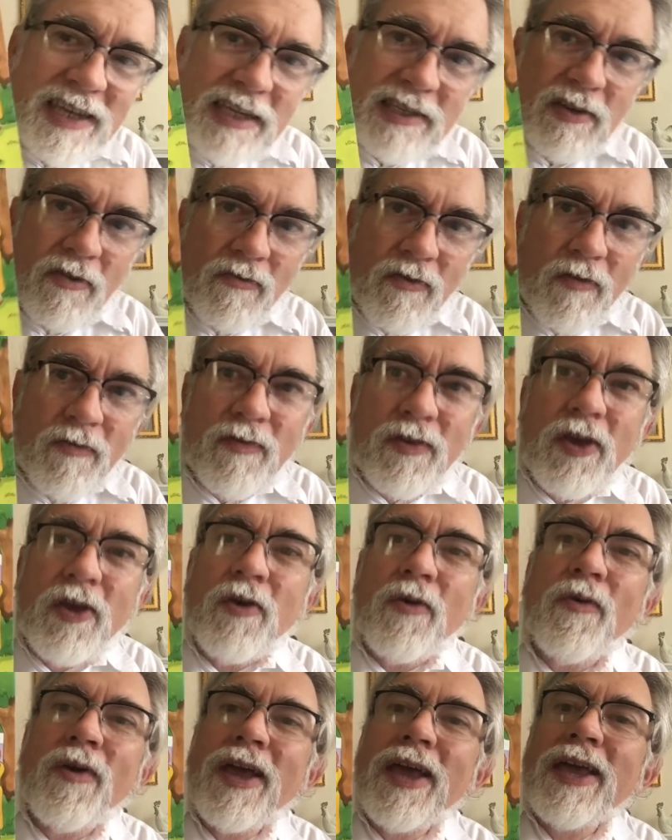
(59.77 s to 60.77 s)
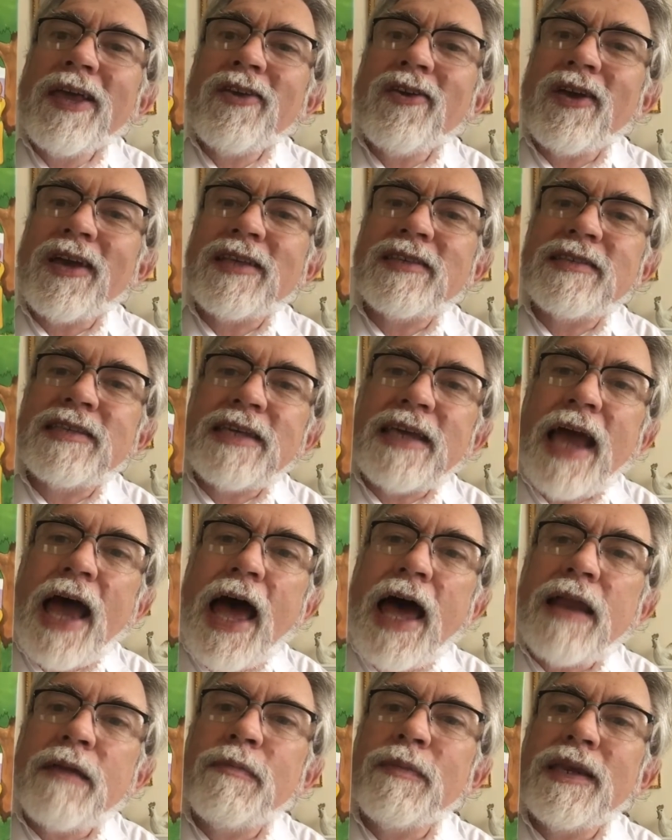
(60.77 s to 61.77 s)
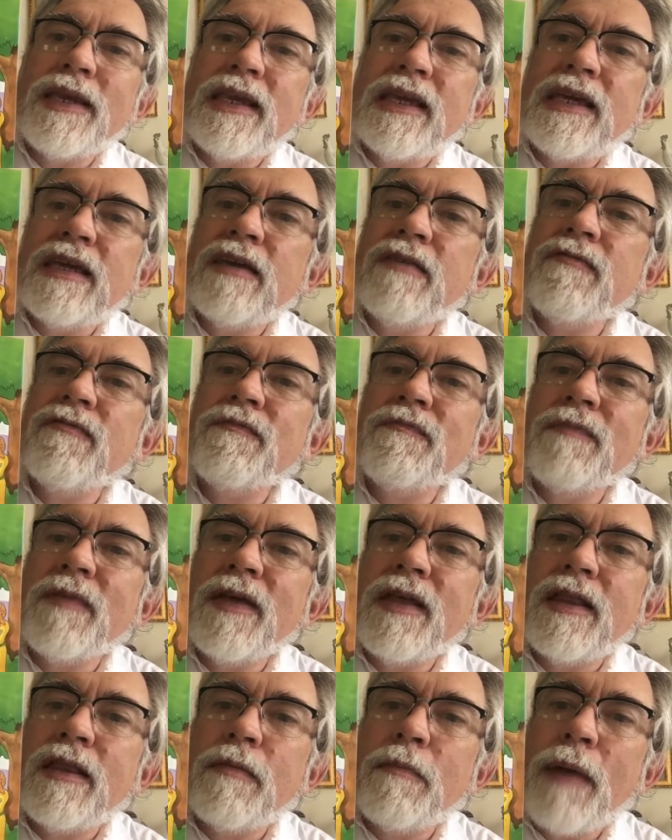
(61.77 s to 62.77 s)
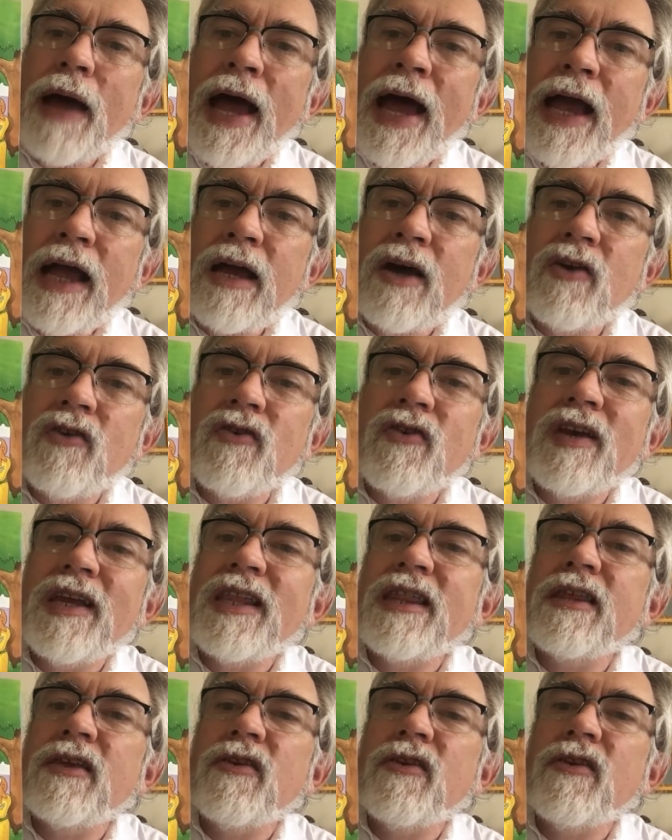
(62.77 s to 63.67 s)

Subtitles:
as a review, you can see Adam and Eve in the back underneath a